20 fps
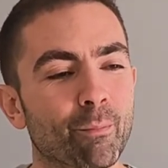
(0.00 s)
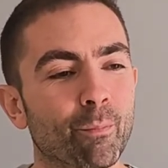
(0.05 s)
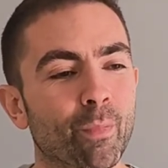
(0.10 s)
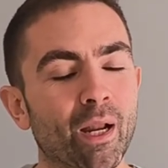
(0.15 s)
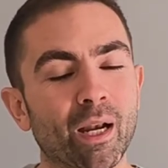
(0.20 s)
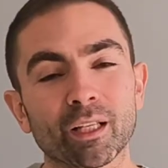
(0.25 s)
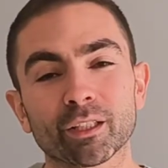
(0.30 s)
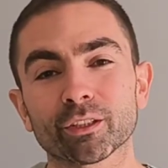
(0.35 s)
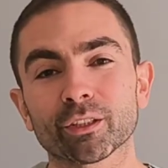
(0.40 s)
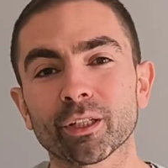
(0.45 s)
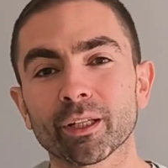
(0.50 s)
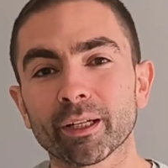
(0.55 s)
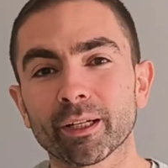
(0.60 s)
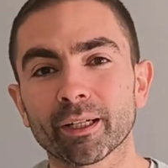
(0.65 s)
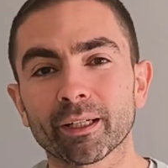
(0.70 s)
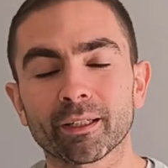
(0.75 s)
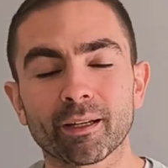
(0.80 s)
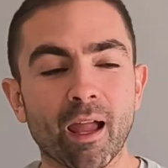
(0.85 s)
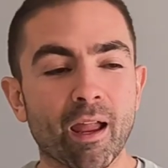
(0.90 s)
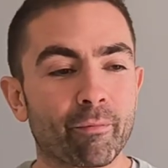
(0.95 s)
balanced
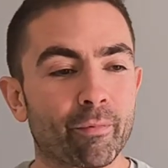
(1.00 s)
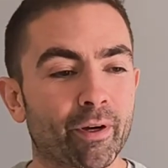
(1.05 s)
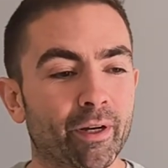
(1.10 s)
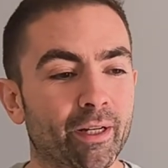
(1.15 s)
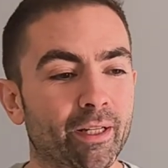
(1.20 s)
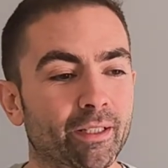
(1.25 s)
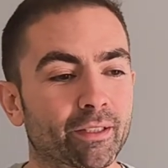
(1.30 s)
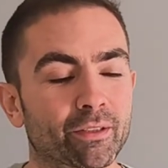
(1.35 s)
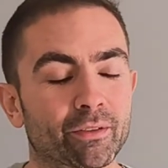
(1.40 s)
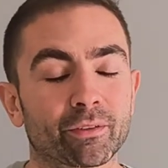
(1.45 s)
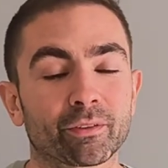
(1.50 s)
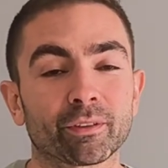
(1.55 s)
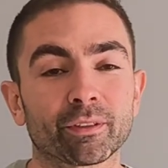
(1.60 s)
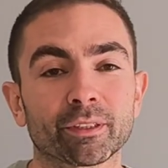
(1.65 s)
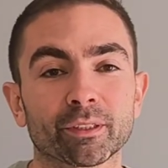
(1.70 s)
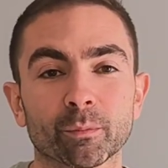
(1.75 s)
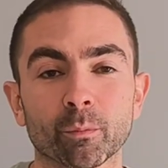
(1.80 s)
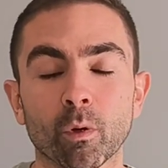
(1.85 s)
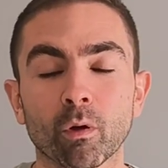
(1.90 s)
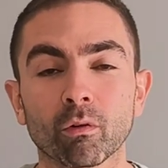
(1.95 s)
learn libraries
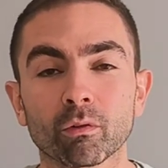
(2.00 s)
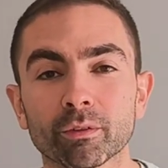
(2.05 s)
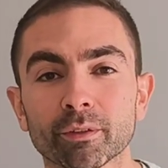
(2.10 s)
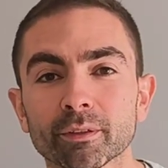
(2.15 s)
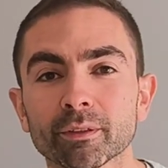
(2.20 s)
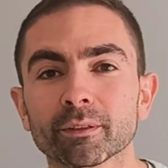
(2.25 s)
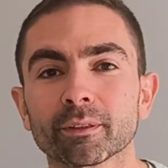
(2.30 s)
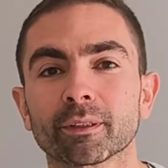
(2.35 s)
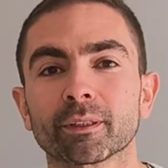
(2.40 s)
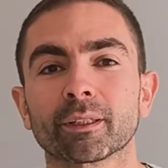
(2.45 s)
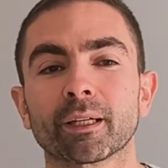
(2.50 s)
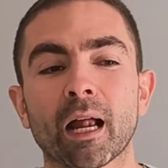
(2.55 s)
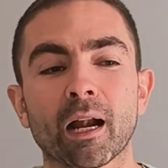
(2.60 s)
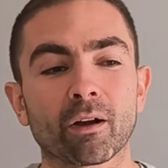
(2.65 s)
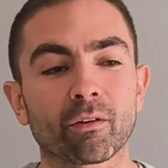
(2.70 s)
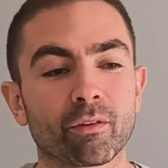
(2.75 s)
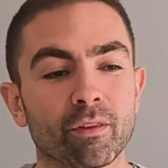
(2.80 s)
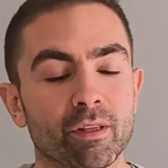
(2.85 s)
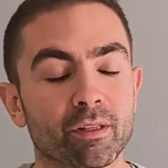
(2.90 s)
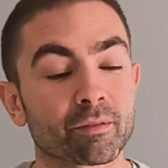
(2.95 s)
or smote
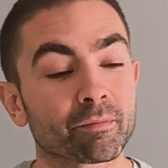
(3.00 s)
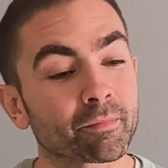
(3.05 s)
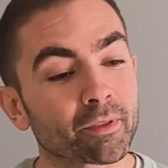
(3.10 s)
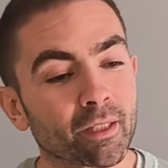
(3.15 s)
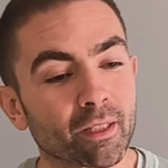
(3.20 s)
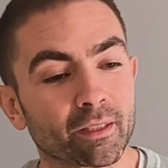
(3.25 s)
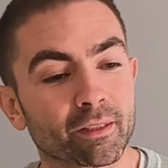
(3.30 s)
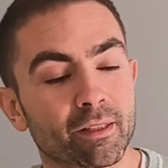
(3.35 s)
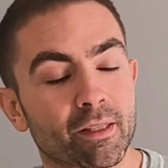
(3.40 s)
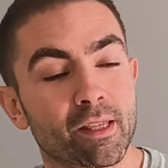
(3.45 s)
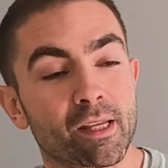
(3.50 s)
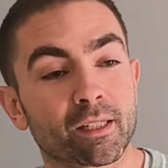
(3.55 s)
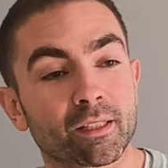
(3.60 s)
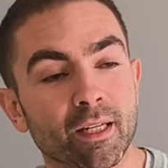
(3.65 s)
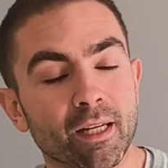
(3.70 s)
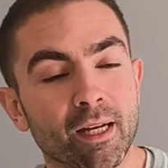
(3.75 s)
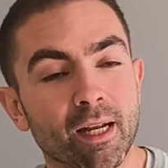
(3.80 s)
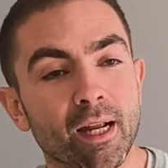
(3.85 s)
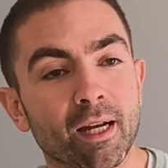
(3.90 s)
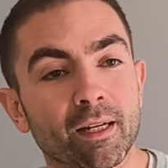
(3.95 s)
algorithms and
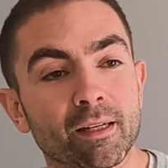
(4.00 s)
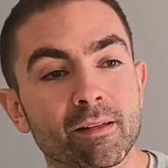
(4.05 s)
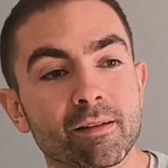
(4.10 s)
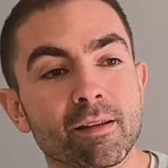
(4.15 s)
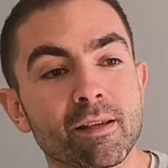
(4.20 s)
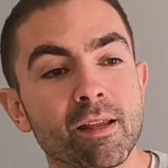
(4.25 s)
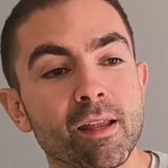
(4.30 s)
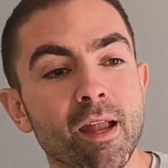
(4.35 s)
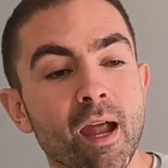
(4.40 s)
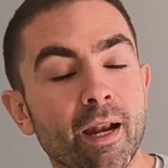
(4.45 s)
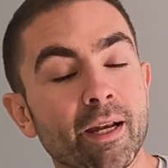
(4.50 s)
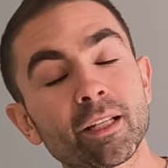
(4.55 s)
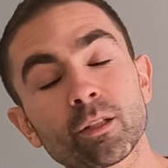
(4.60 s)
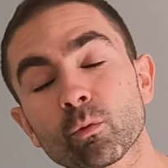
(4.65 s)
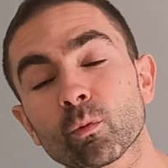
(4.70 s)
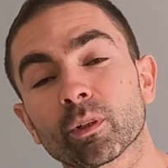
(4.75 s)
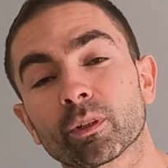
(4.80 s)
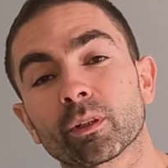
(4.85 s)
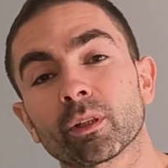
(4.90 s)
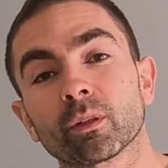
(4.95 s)
things like that. And this
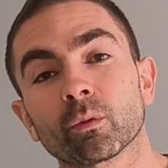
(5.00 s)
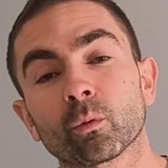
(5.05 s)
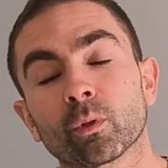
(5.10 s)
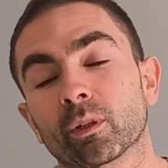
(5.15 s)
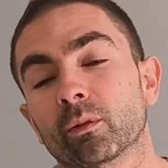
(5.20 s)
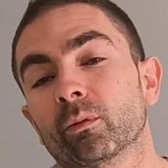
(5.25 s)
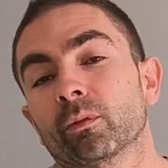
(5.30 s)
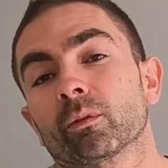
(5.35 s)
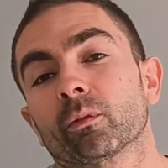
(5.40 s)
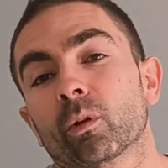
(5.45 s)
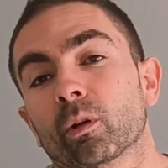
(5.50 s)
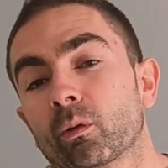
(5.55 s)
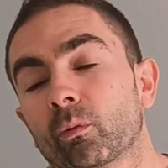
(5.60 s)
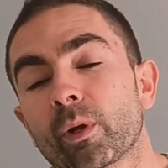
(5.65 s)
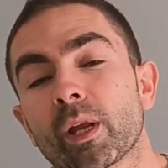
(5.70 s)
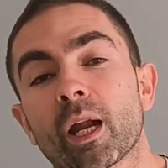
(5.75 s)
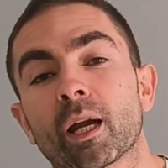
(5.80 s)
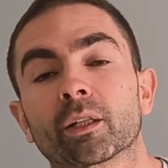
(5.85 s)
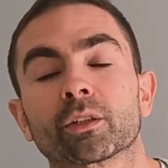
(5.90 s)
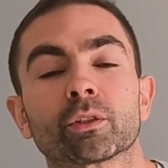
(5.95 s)
is what
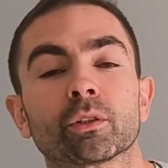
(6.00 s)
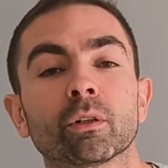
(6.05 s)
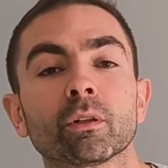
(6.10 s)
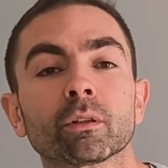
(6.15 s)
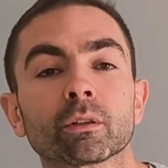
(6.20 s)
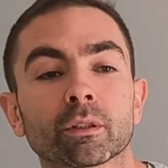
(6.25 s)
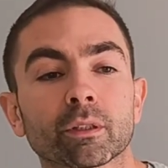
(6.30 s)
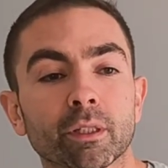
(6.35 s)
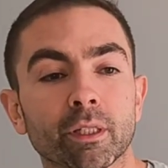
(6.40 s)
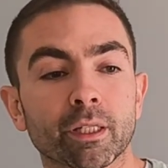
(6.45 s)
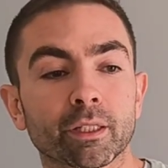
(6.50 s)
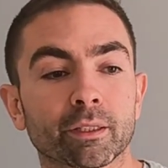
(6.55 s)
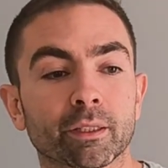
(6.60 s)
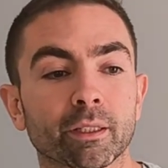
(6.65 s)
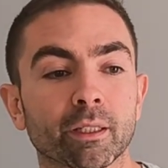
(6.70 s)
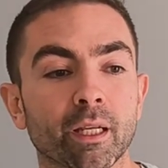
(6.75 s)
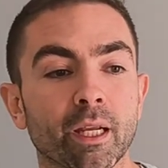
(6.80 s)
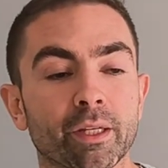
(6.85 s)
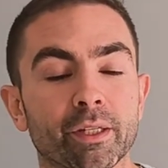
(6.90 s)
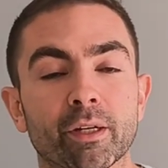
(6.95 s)
we are told in
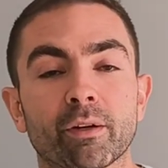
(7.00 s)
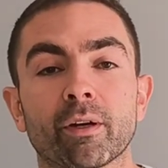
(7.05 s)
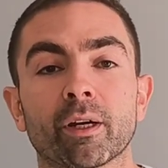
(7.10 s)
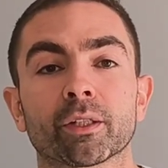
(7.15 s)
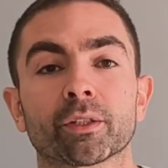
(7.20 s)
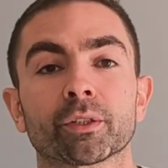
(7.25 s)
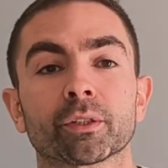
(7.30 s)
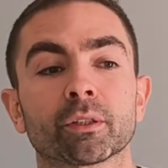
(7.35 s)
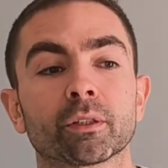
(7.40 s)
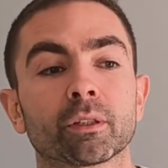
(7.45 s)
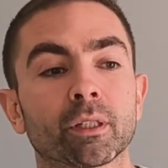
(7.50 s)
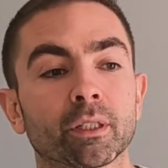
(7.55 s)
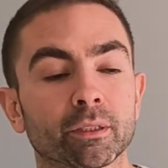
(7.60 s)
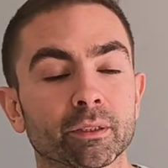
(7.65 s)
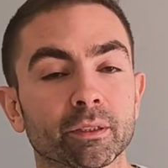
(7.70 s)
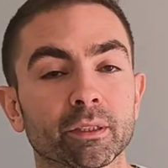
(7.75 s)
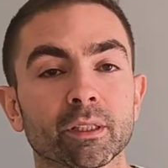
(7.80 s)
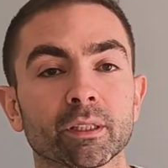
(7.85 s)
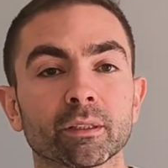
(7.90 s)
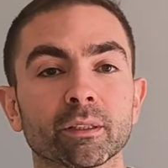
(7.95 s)
the literature
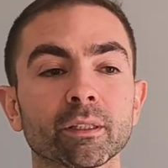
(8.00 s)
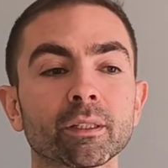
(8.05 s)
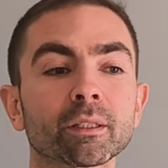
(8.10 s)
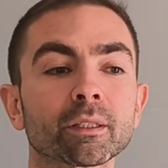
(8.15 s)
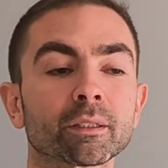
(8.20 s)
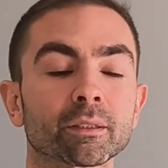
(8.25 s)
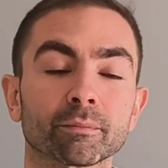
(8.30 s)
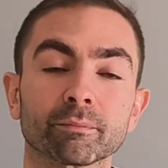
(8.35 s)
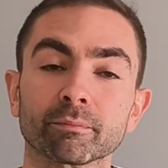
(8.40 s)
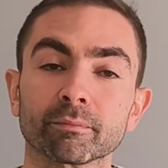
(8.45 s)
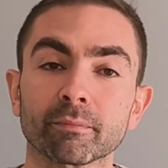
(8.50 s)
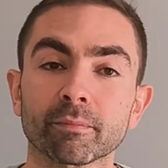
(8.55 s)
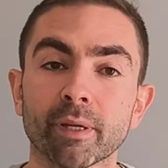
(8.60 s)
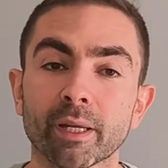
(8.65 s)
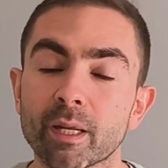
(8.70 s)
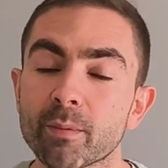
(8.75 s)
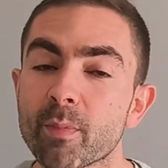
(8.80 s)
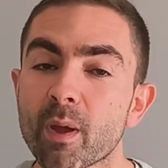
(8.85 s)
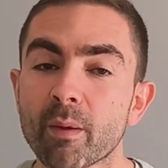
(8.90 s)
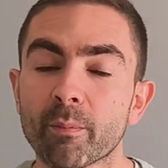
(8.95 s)
and in
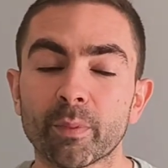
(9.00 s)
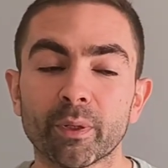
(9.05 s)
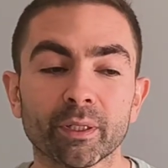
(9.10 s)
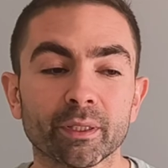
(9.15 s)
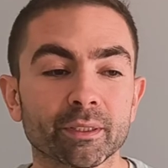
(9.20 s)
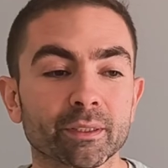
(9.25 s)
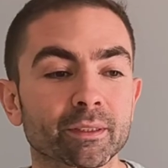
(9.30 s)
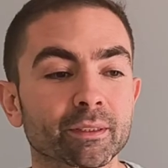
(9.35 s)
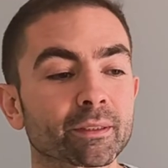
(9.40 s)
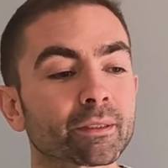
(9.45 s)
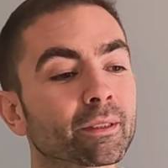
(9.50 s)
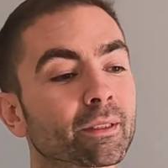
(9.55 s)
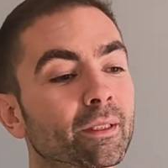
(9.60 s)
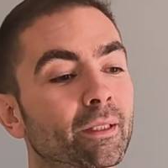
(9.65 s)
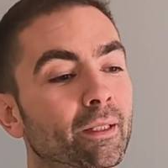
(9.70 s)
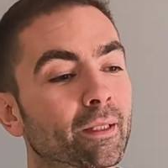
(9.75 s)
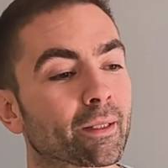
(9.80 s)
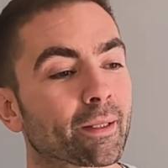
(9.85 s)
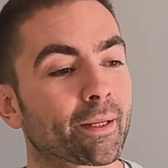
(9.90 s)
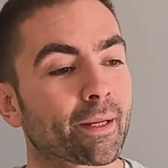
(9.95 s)
many papers
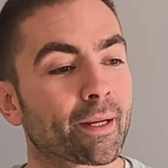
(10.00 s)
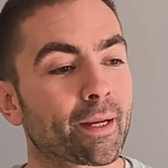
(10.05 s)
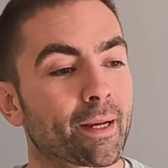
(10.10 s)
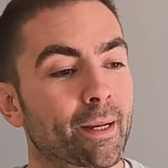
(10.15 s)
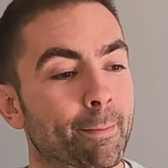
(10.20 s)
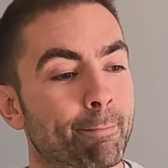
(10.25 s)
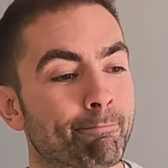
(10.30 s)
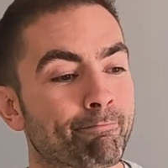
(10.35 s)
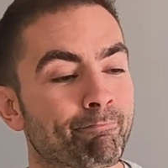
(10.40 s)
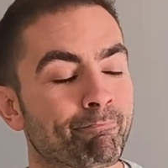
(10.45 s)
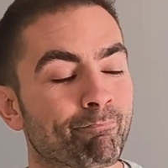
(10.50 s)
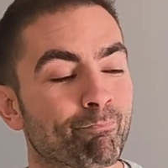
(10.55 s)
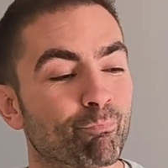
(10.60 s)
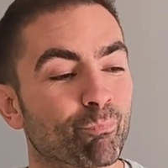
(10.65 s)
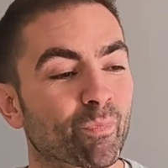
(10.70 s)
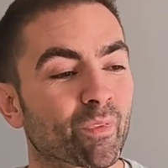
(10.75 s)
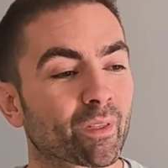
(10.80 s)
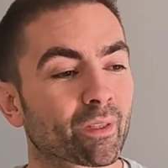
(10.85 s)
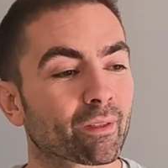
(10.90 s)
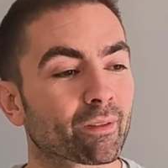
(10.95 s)
um,